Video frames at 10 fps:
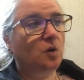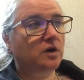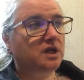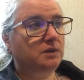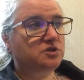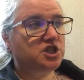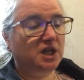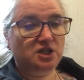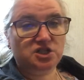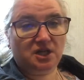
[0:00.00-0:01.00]
or keep
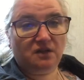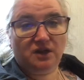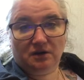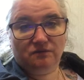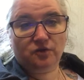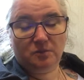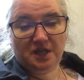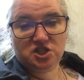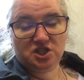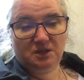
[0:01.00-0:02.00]
changing their
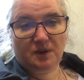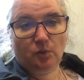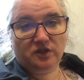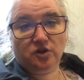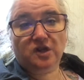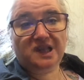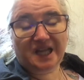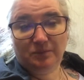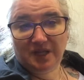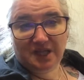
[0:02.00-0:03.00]
information about what they're
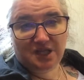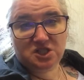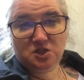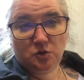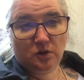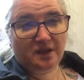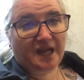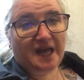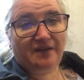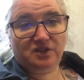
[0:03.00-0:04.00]
claiming they do or they
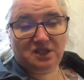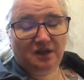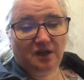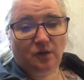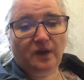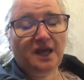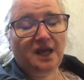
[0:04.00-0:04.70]
haven't, you know,